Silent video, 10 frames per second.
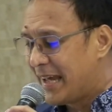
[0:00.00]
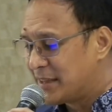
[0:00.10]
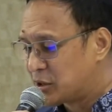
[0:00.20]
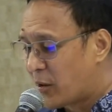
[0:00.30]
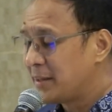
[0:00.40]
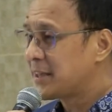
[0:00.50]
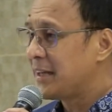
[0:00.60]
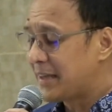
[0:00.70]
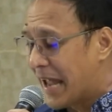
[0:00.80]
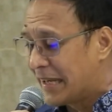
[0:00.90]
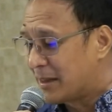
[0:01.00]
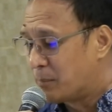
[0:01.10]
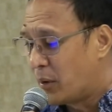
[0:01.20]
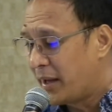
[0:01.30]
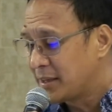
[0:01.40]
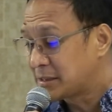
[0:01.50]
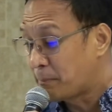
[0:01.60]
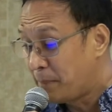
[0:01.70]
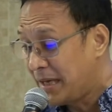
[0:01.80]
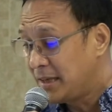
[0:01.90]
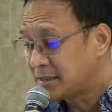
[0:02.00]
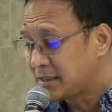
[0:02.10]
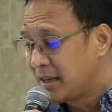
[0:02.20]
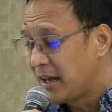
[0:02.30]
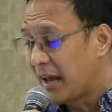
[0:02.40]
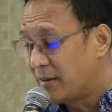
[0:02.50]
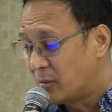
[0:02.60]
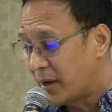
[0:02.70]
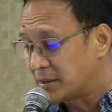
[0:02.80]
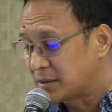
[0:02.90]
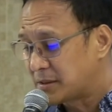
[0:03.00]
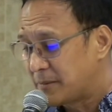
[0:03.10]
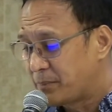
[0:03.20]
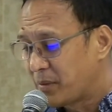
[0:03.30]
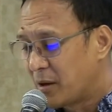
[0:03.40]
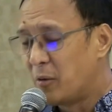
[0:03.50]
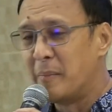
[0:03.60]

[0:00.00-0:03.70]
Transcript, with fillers: He enjoys it and it brings peace and rest.